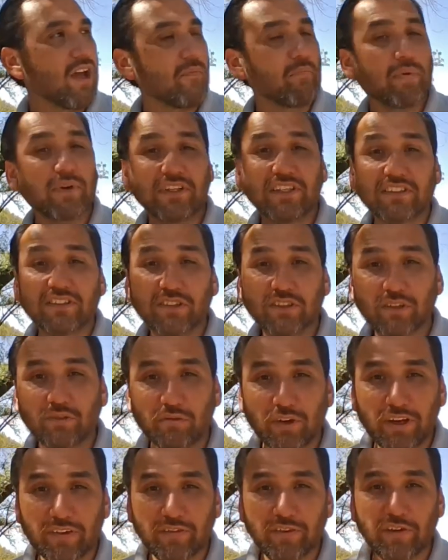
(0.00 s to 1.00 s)
put into the
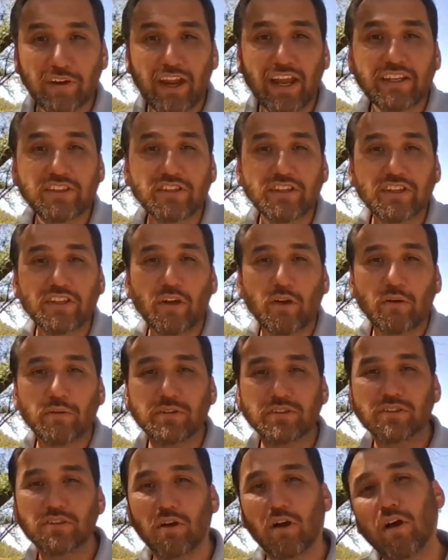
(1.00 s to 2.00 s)
river and you can go
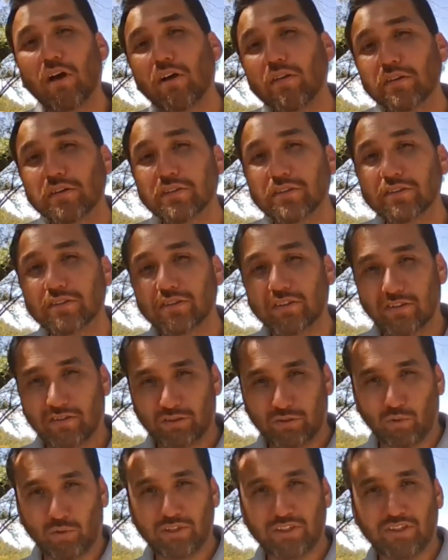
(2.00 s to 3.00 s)
into other
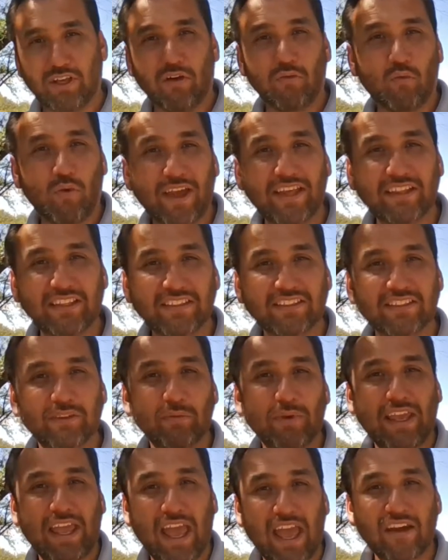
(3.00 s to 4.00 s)
sorts of wetlands that
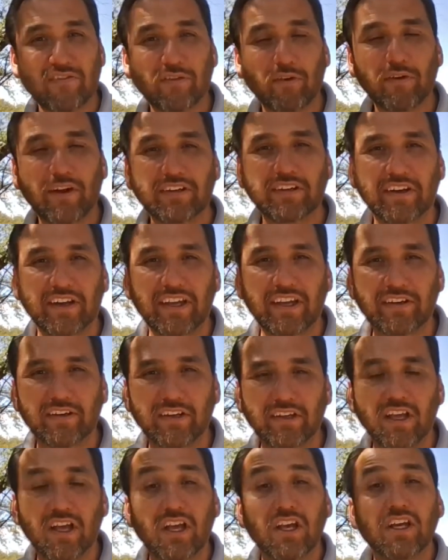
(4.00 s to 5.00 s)
we have around our
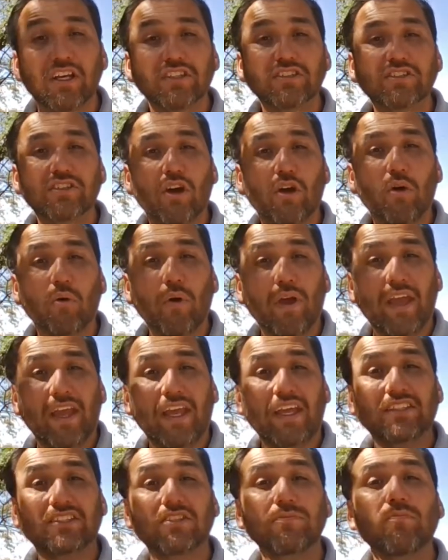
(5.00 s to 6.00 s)
area. So
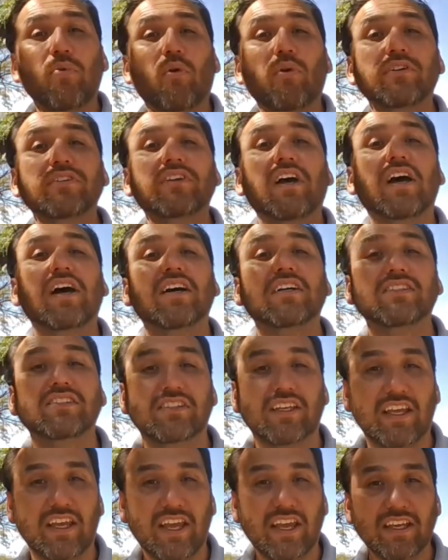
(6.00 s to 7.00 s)
it's important to
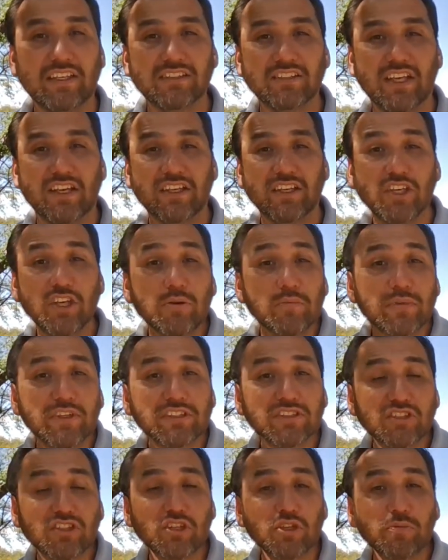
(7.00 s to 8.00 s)
us as uh,
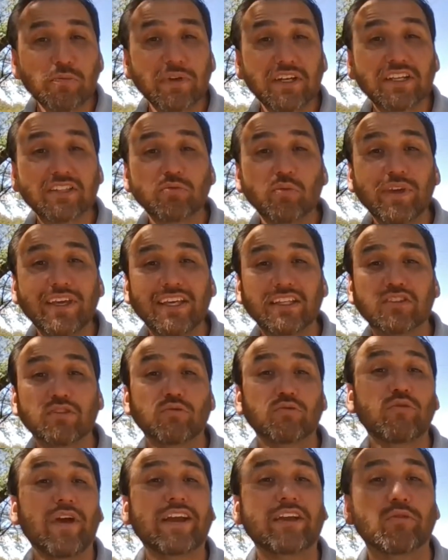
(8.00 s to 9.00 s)
humans too because we get to
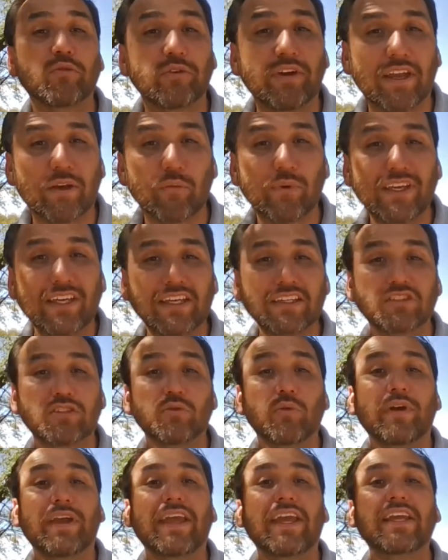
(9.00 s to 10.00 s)
recreate, we get
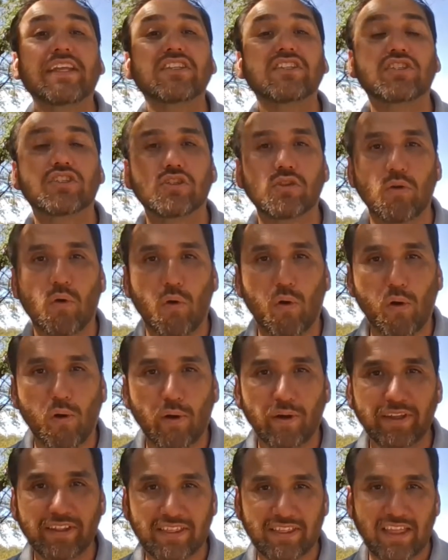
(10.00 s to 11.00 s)
to
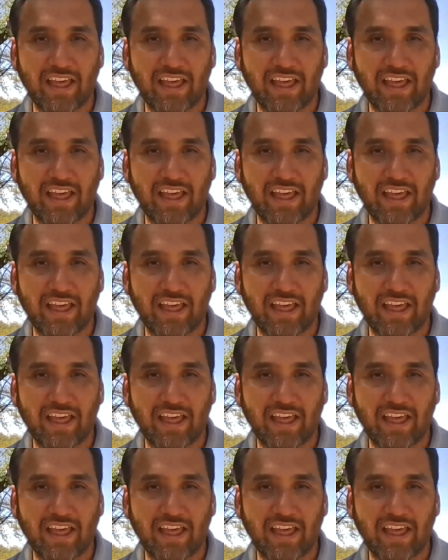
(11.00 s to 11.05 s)
enjoy